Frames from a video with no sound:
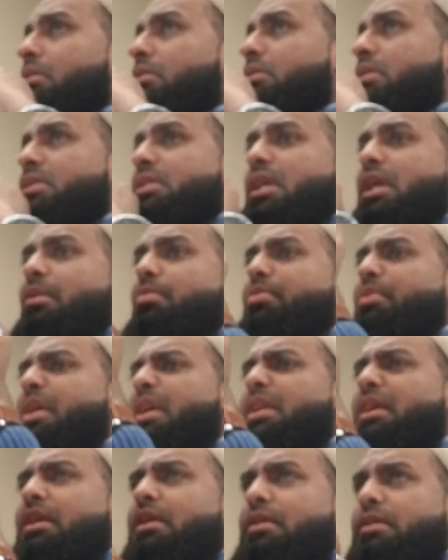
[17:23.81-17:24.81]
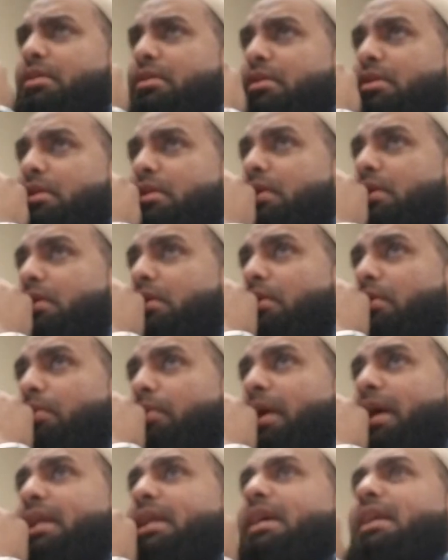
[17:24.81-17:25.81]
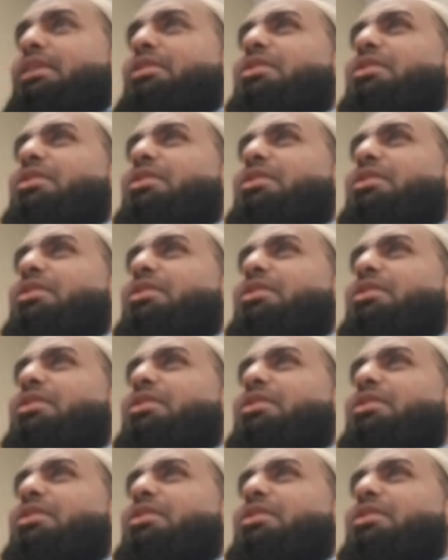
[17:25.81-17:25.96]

Just keep reading. Why not?